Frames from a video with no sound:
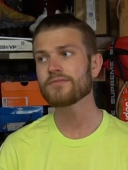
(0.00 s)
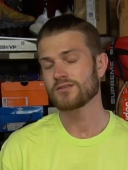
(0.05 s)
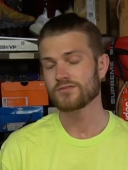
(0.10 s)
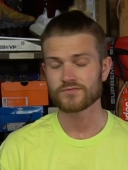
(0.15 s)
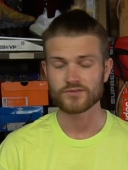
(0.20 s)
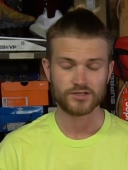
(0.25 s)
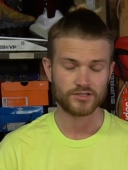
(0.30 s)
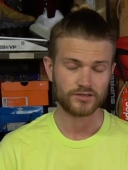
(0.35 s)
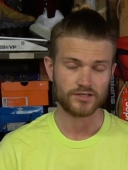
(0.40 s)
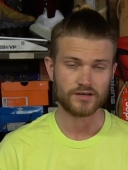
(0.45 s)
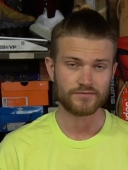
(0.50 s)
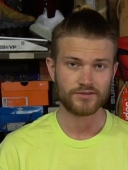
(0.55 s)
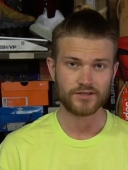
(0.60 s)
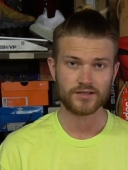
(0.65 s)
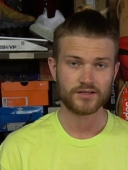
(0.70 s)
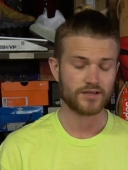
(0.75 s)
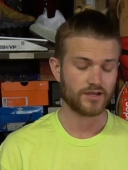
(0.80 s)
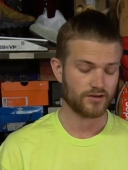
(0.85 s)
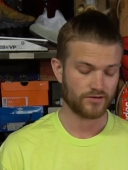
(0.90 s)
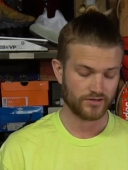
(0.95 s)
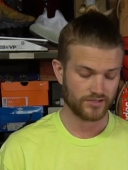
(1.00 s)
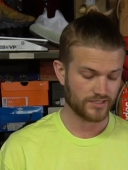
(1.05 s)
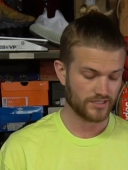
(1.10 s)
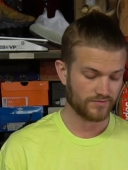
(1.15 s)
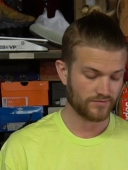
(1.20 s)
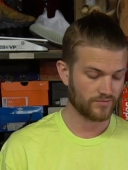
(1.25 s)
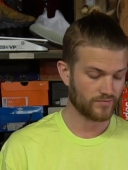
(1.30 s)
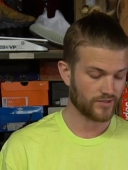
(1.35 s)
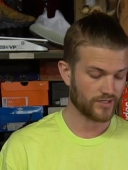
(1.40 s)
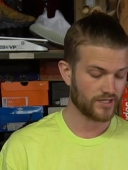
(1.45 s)
He's very loving and caring to
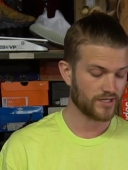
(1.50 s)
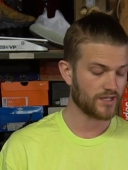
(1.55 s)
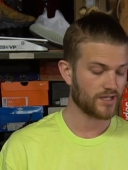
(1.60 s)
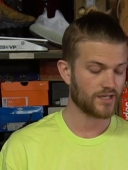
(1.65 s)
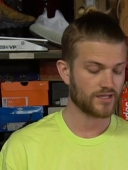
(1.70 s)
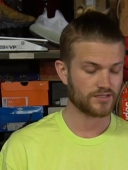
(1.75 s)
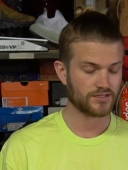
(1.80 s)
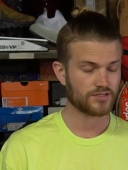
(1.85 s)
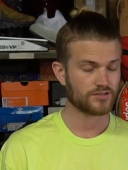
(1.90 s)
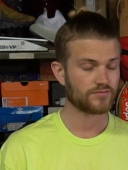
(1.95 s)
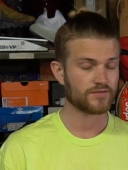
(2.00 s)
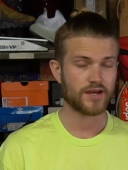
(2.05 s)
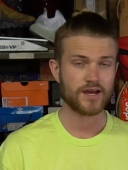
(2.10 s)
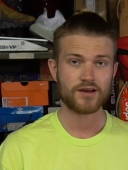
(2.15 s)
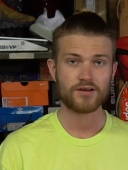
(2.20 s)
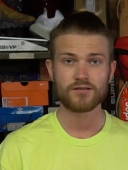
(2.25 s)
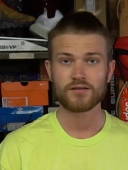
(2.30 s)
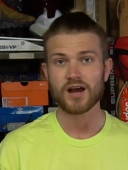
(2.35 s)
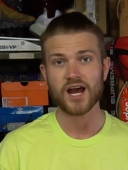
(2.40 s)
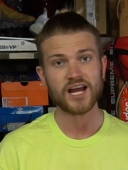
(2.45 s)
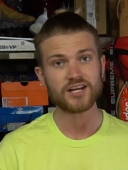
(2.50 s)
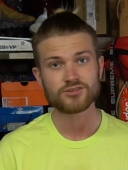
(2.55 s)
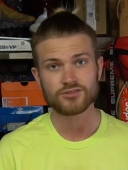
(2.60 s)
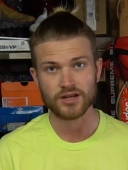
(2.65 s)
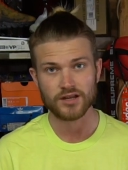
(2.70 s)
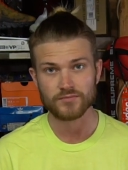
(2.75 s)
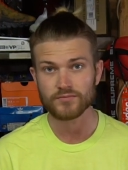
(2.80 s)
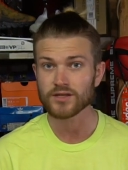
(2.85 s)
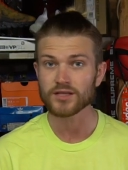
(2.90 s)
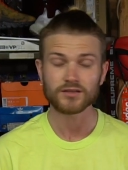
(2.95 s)
everybody. And so now I
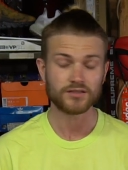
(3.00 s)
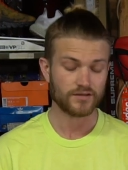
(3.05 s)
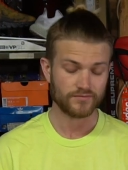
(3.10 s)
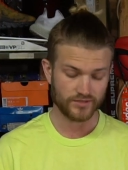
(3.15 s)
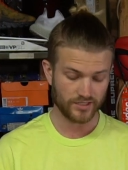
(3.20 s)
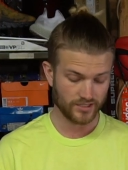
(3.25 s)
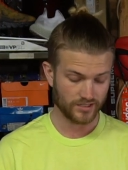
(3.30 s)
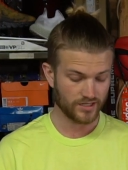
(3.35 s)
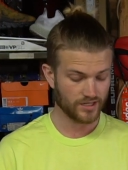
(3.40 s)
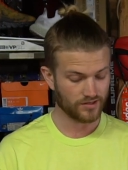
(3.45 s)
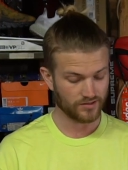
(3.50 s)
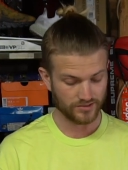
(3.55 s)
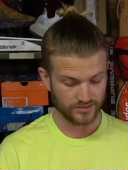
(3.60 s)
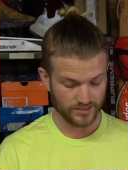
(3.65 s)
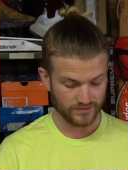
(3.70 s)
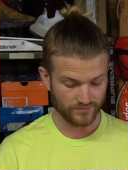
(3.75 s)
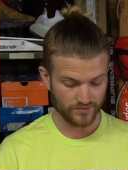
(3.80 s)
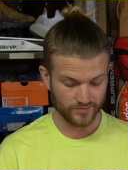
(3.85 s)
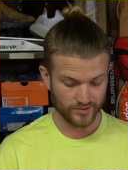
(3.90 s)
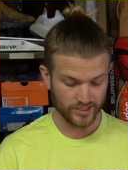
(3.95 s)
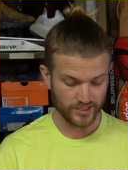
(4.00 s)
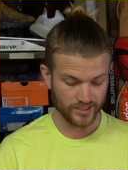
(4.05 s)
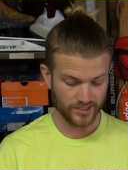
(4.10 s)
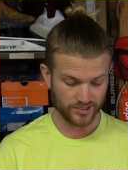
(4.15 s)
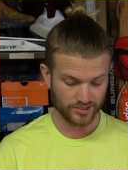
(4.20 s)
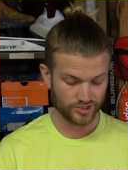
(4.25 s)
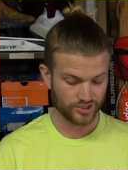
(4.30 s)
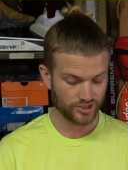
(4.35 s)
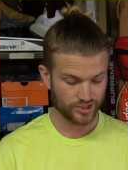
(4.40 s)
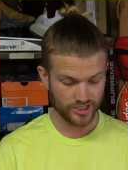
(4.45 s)
try and be loving and caring to everybody
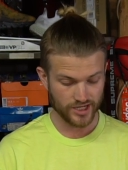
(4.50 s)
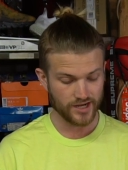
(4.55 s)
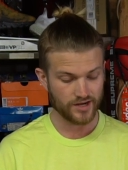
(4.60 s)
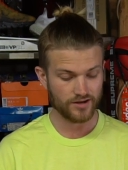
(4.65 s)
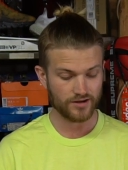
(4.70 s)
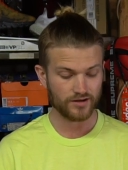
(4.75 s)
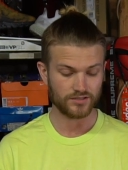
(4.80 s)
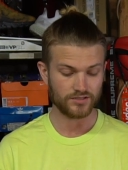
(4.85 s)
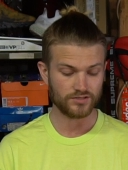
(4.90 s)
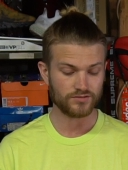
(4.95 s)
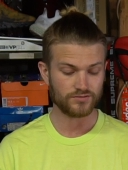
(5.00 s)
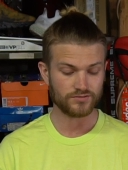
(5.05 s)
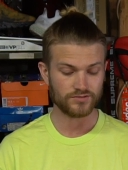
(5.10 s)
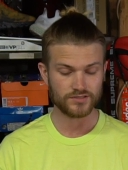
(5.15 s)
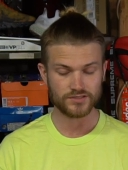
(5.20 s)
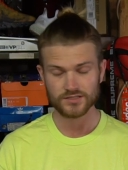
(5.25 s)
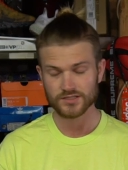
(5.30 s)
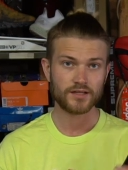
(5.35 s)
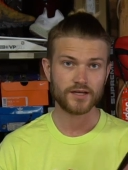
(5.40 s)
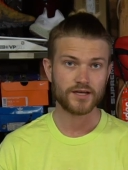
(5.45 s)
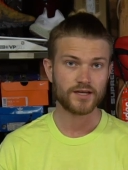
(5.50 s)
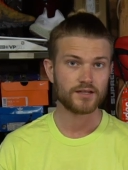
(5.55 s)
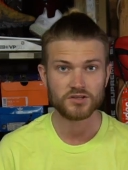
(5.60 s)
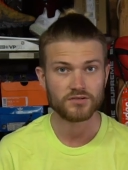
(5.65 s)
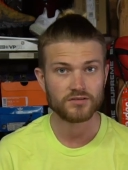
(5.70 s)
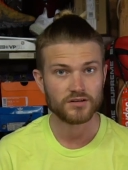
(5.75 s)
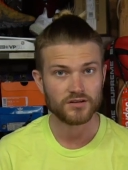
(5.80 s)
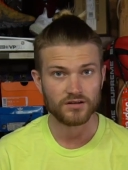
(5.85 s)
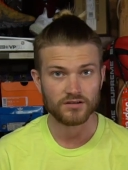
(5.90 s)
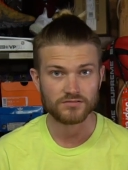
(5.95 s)
and share news that
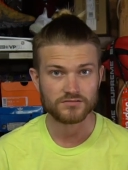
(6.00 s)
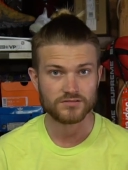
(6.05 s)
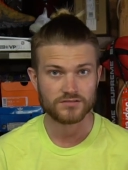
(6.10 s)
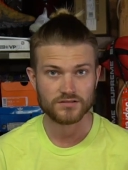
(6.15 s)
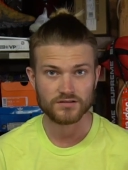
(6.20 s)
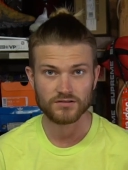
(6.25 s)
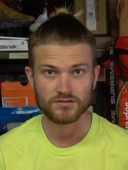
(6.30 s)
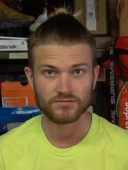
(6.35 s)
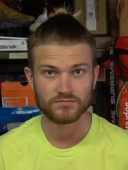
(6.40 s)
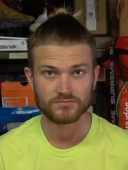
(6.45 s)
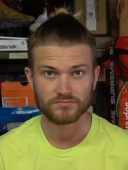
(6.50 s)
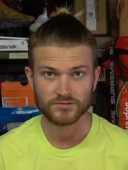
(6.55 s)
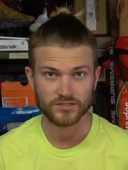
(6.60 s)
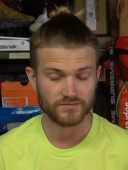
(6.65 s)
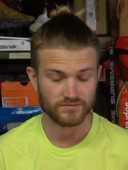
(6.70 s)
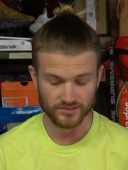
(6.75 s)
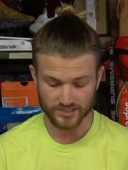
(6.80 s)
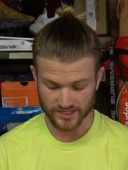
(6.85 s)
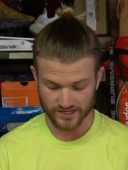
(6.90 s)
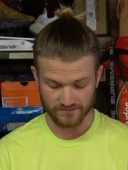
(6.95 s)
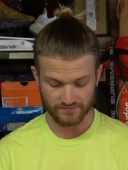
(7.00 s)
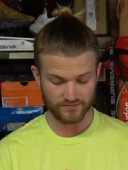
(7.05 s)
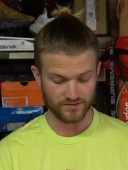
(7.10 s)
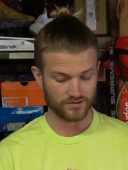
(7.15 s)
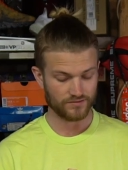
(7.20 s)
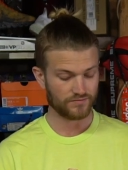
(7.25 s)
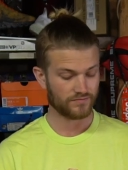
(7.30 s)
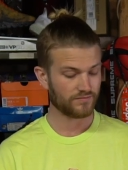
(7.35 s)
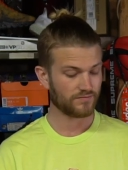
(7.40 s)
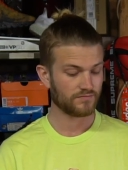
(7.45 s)
you can also live a life
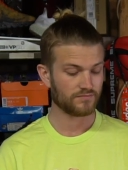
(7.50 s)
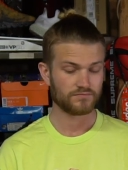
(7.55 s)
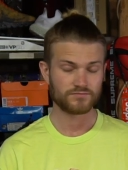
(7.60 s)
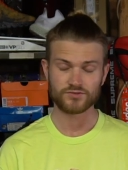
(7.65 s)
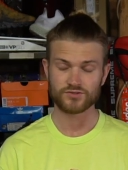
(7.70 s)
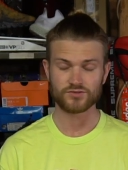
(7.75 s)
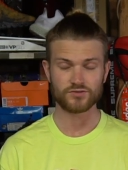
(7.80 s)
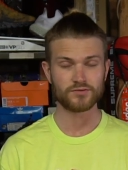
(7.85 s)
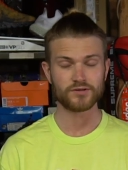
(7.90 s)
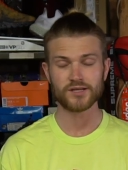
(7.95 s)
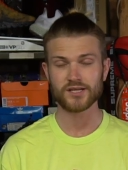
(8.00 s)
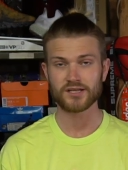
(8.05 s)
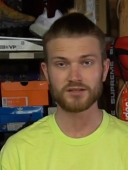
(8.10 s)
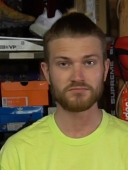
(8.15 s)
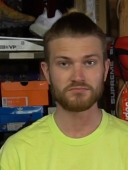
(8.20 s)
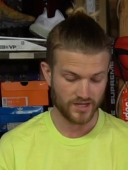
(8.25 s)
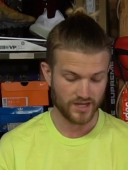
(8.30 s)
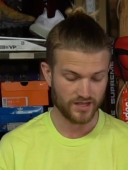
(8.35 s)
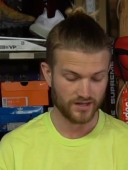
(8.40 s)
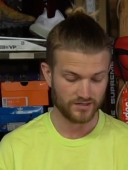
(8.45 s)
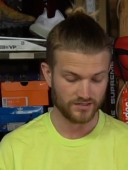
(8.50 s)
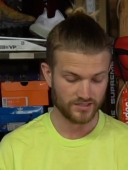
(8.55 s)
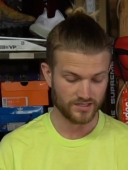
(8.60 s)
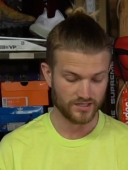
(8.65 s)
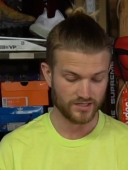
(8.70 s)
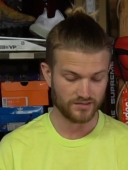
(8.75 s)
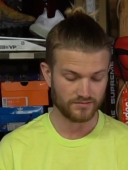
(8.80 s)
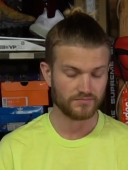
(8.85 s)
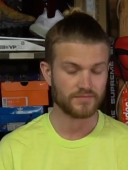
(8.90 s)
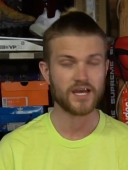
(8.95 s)
of joy and, and
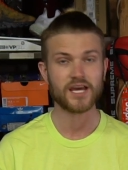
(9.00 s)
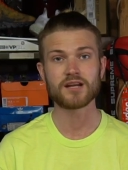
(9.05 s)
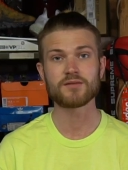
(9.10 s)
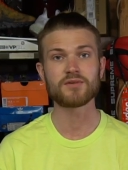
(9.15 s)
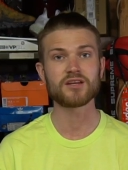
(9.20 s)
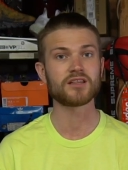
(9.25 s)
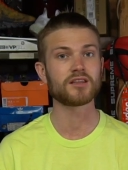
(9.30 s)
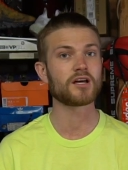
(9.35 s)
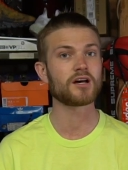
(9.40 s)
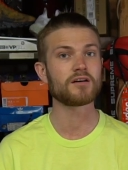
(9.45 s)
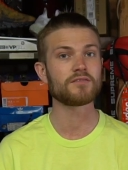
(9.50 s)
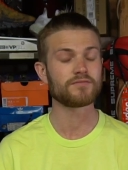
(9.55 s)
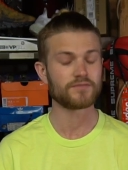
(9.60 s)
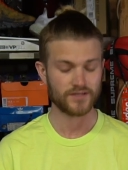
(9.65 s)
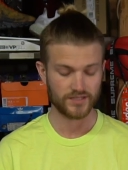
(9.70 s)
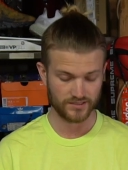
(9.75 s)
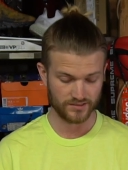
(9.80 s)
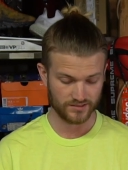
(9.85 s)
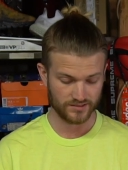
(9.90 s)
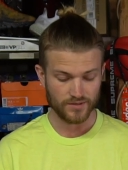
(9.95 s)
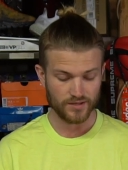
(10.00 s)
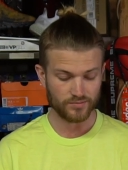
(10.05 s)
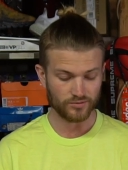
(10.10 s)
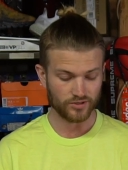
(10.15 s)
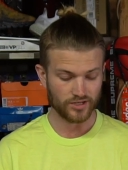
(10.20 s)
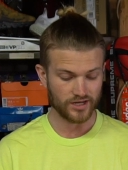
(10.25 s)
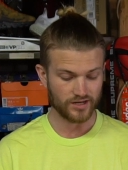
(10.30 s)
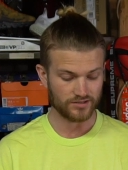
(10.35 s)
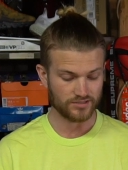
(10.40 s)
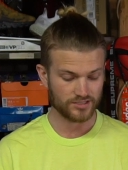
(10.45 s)
uh, enemy love and people
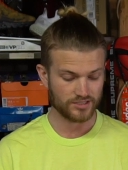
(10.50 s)
care.